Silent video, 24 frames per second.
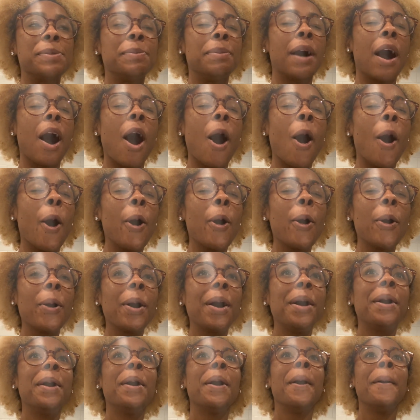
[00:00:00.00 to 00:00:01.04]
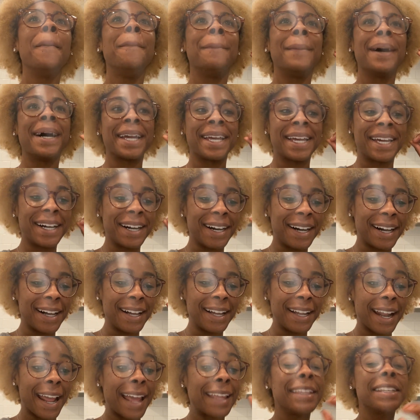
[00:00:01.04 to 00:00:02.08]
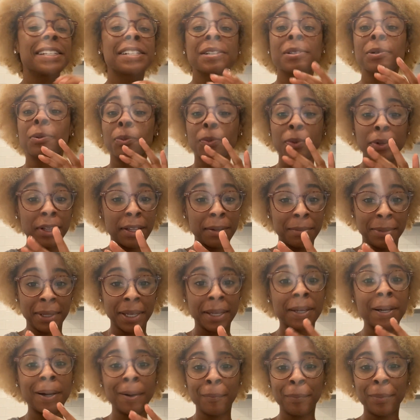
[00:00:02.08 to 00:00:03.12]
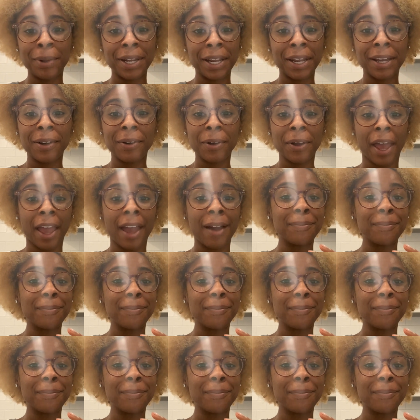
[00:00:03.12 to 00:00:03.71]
But oh my god, and this is a really big company, okay?